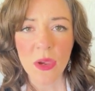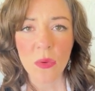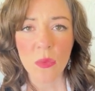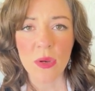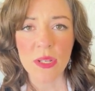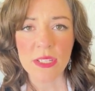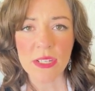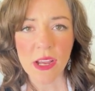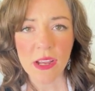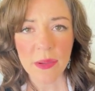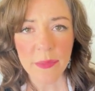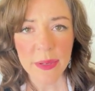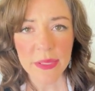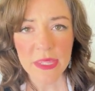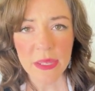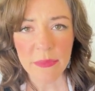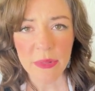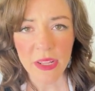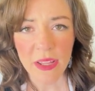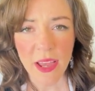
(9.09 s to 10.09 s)
We talk about
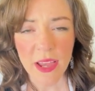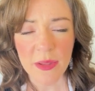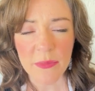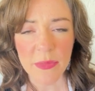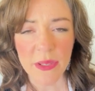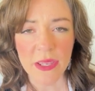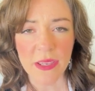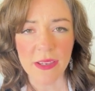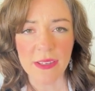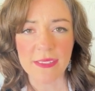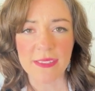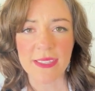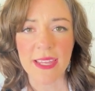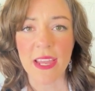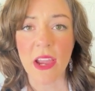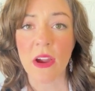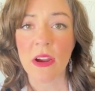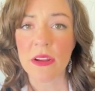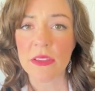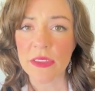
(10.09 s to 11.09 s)
them a lot because
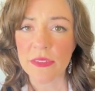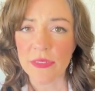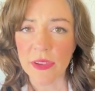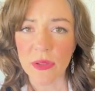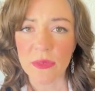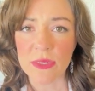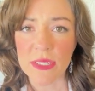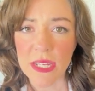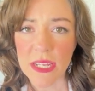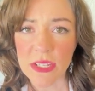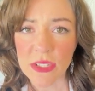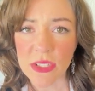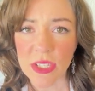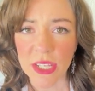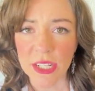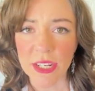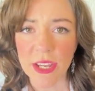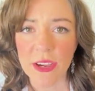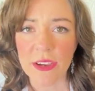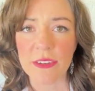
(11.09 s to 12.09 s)
they are the
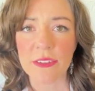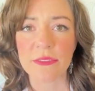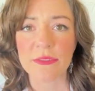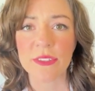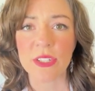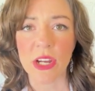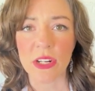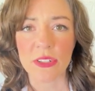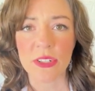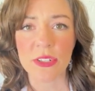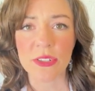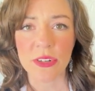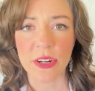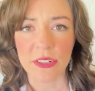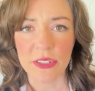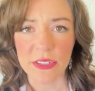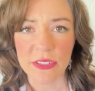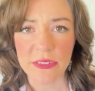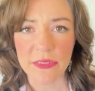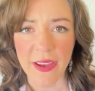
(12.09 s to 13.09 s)
foundation of Dr.
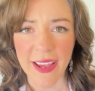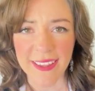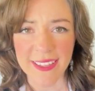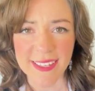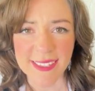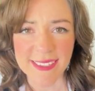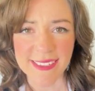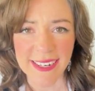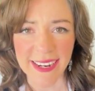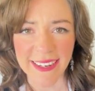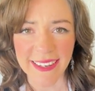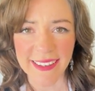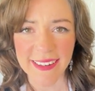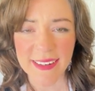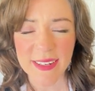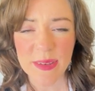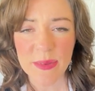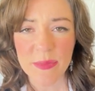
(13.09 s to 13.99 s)
Dhurandhar's fat loss diet.